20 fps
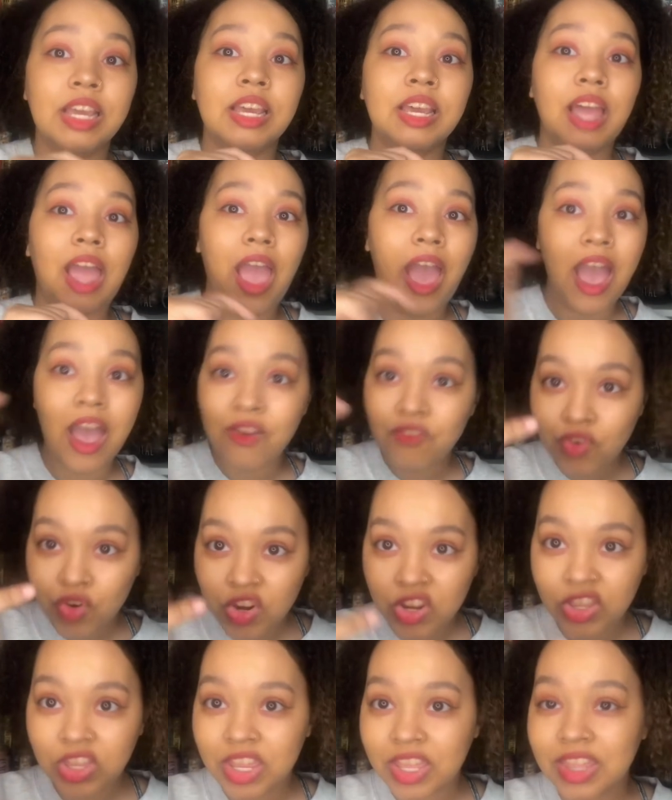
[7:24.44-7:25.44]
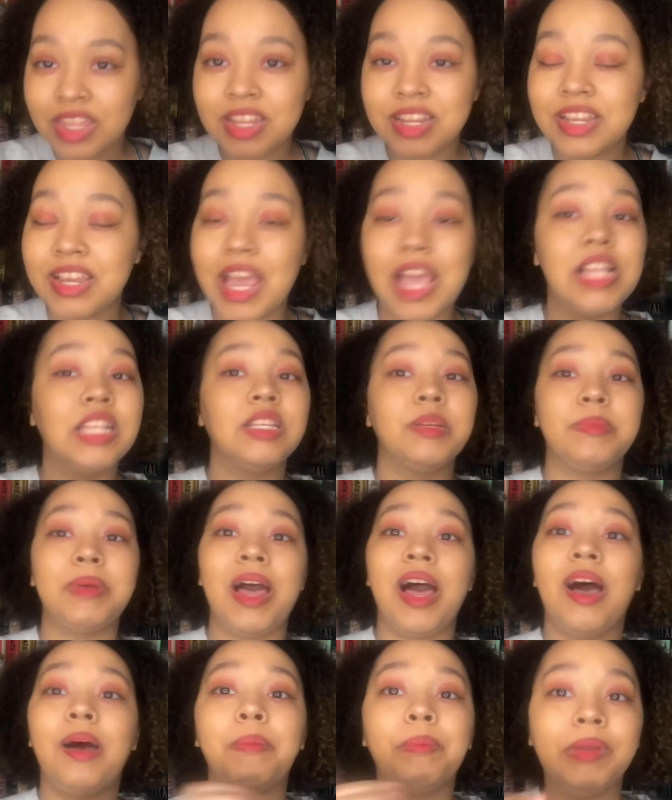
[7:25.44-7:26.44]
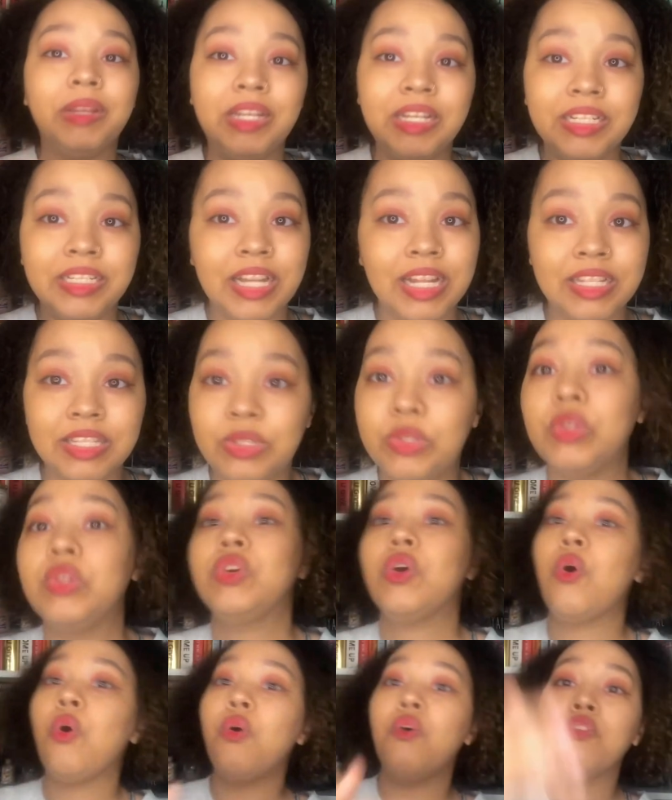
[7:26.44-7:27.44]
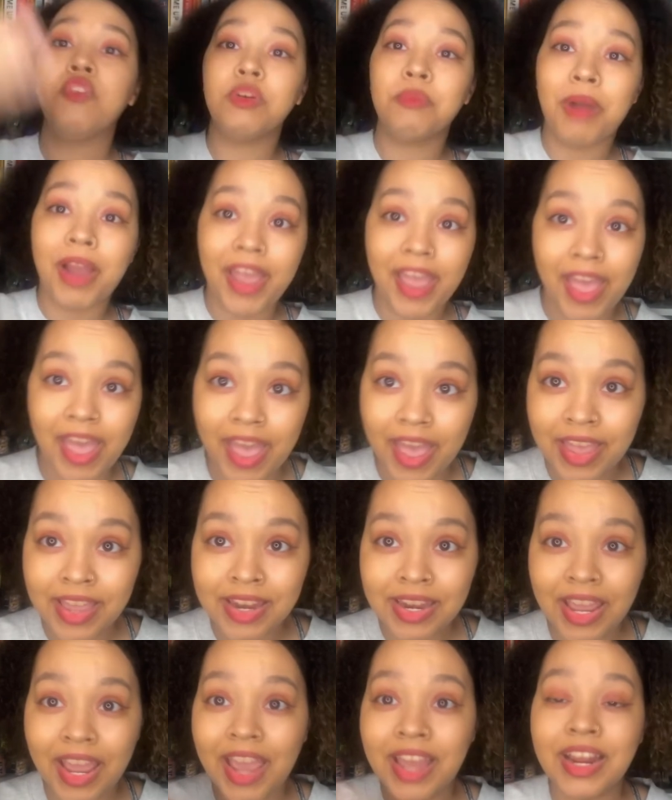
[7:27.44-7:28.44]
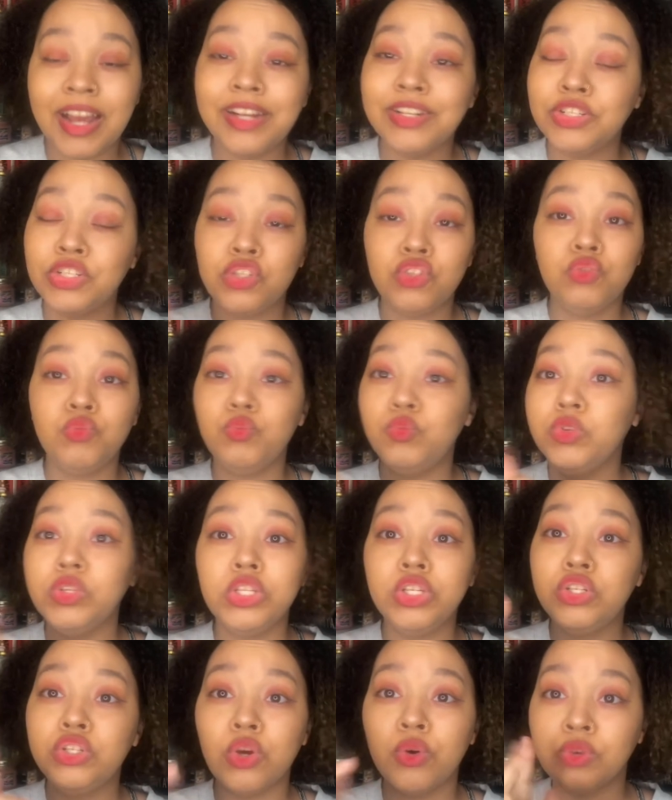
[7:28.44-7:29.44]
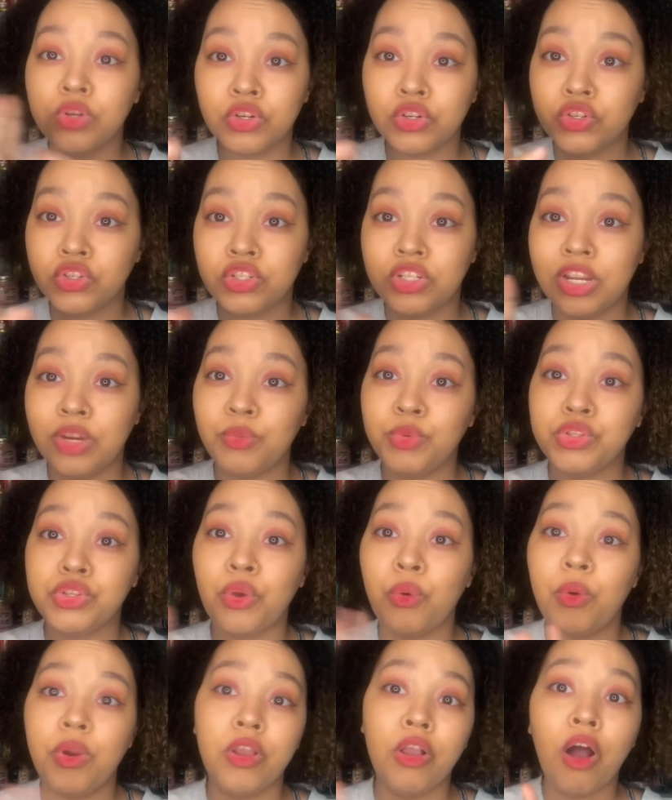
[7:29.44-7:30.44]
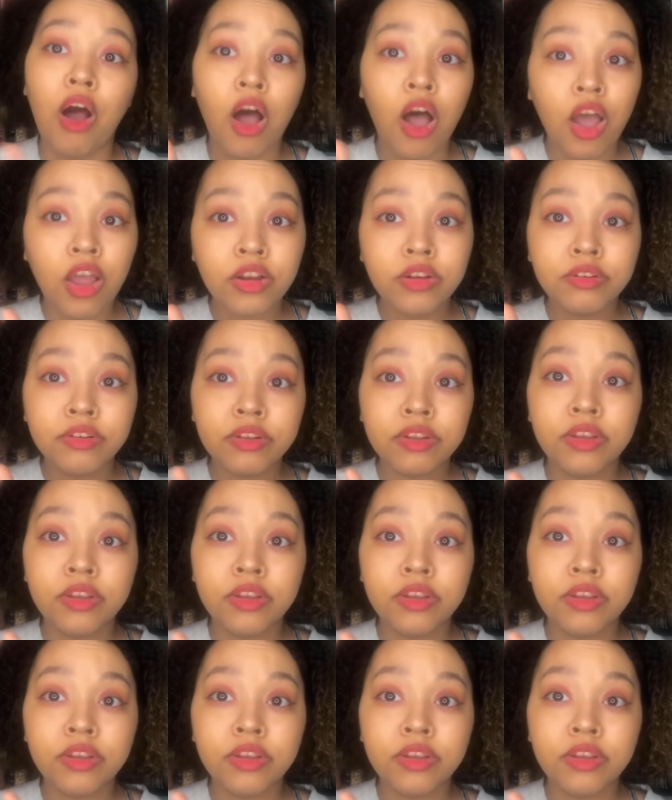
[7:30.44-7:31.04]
everything that ends up happening tends to go over my head and I just really don't understand what's going on.